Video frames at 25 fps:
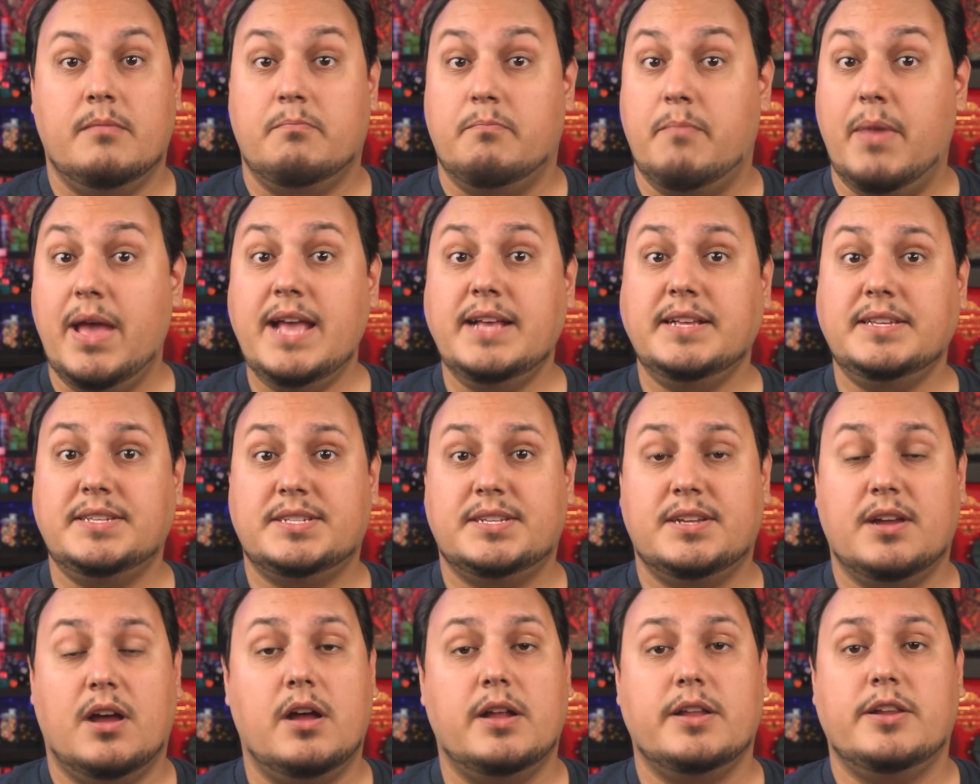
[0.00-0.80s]

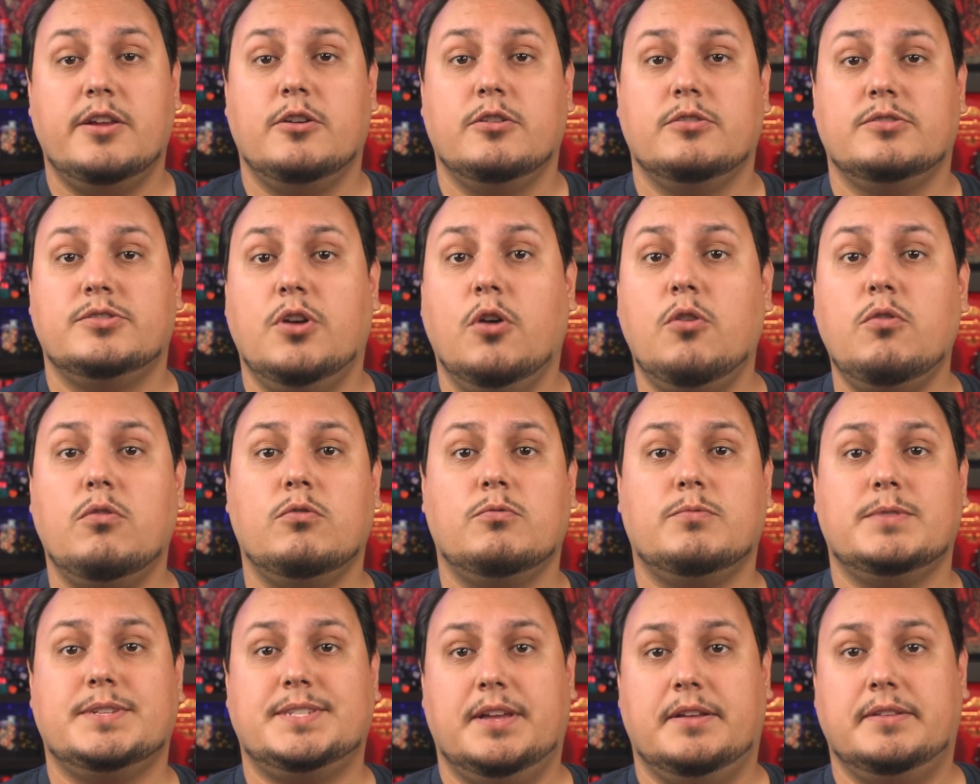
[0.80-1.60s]
Based on your total
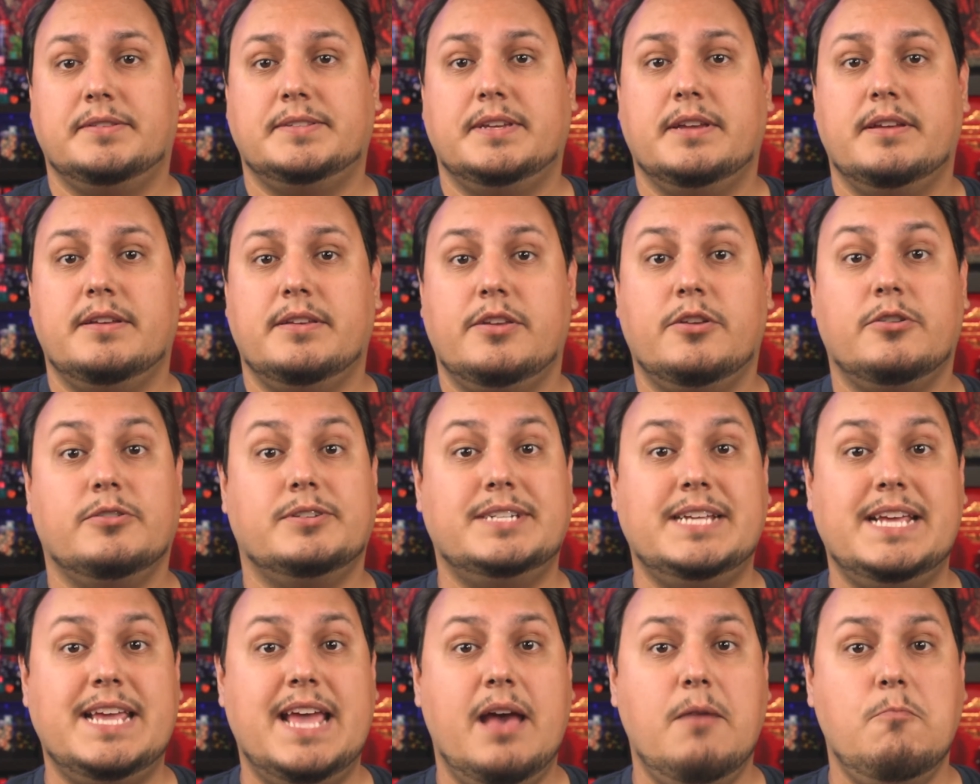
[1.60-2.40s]
result, your
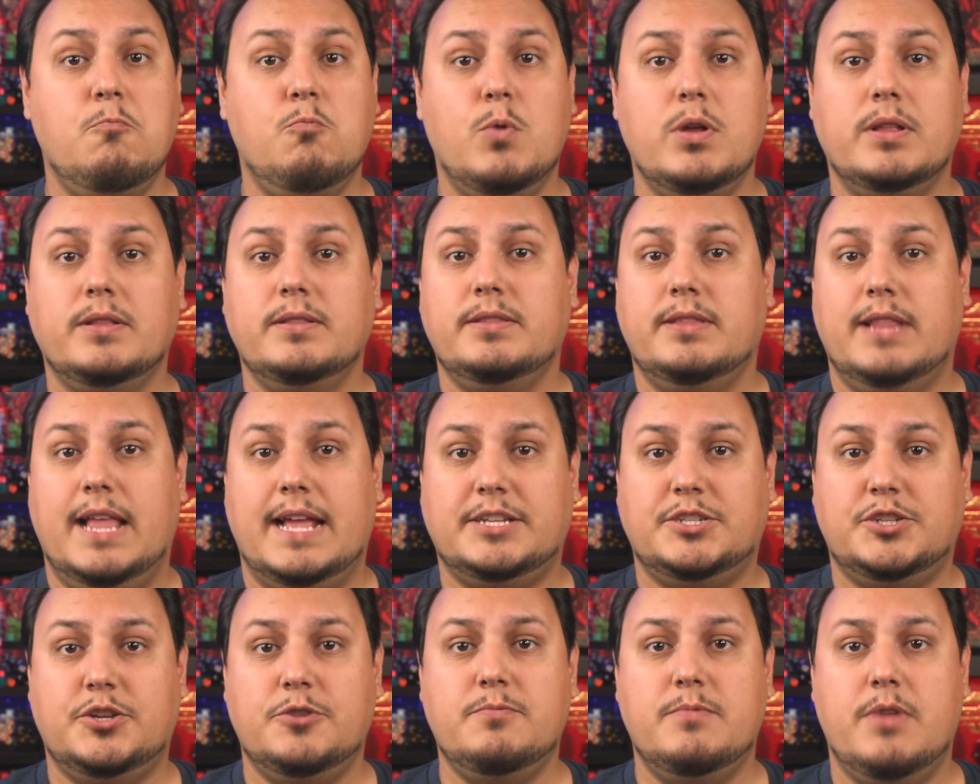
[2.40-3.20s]
DM will
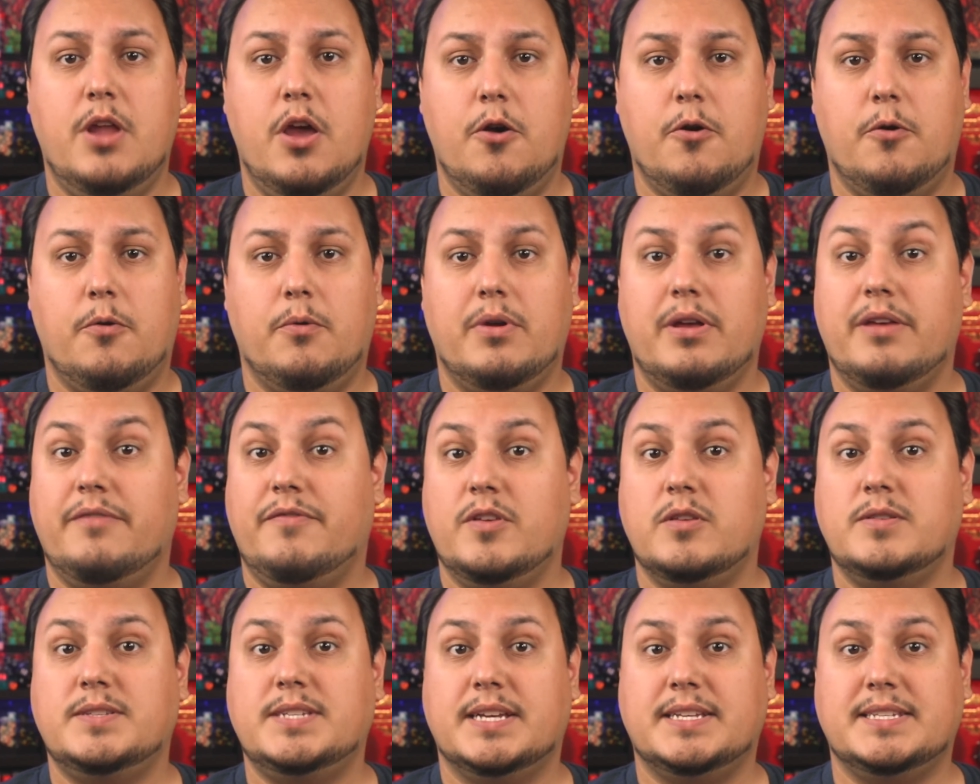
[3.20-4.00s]
let you know if
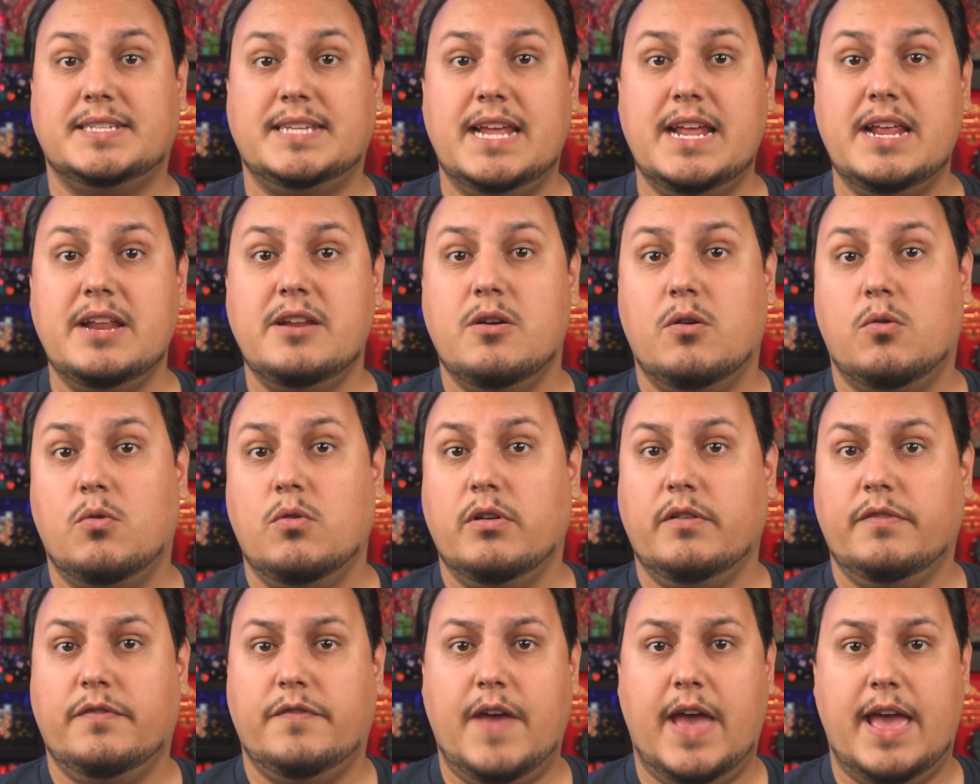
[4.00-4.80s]
you succeed
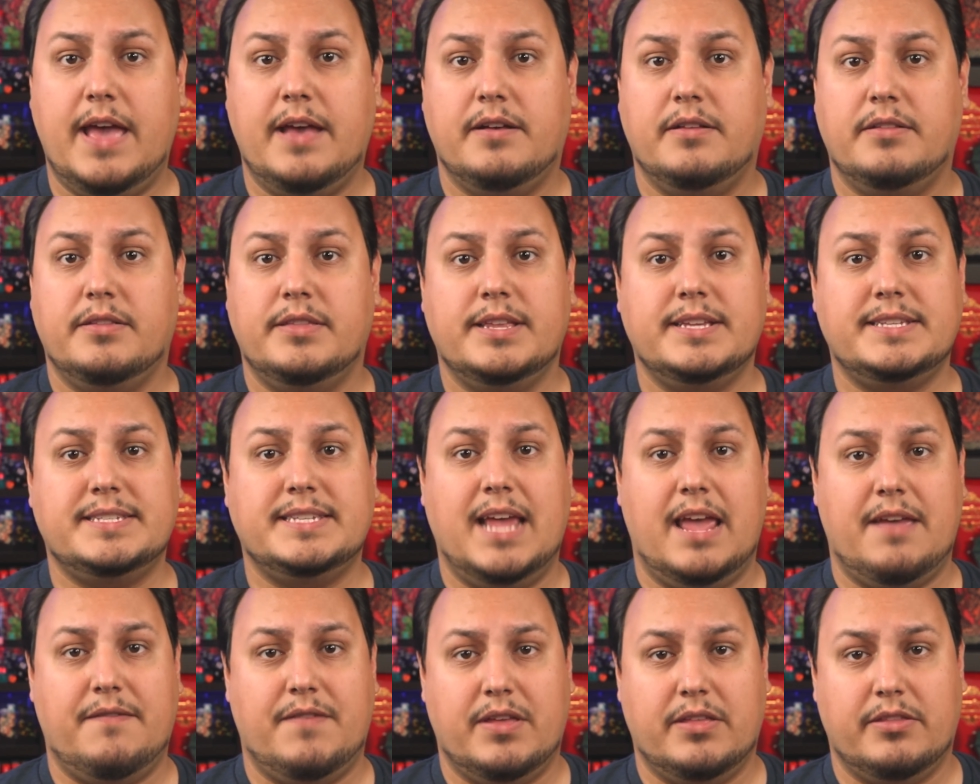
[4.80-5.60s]
or fail the
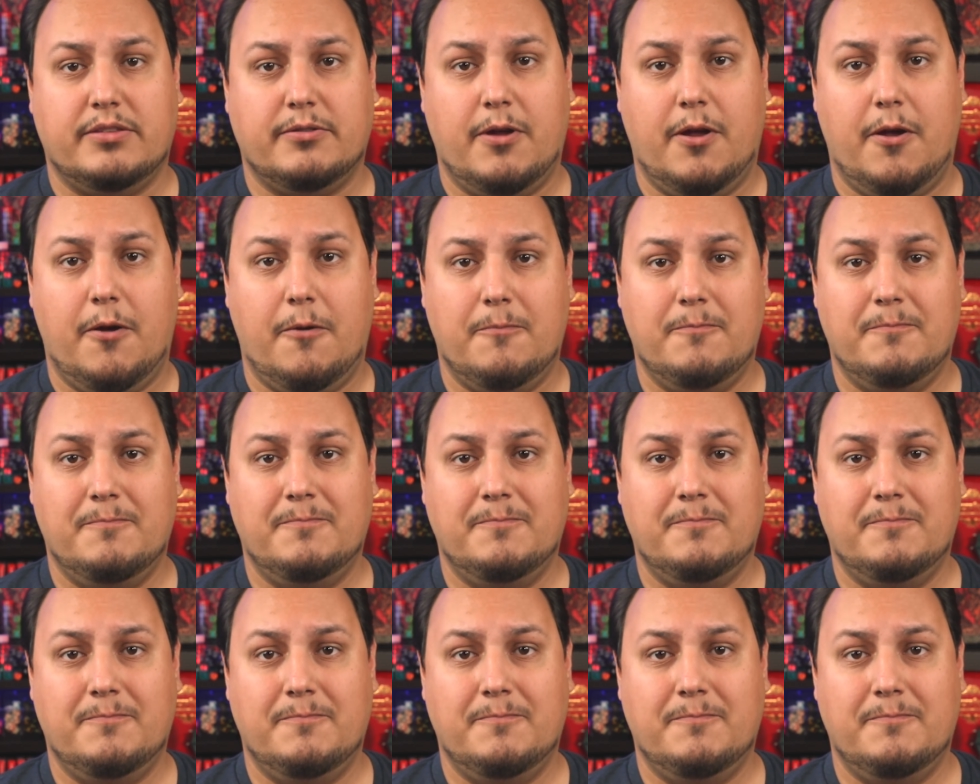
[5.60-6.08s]
saving throw.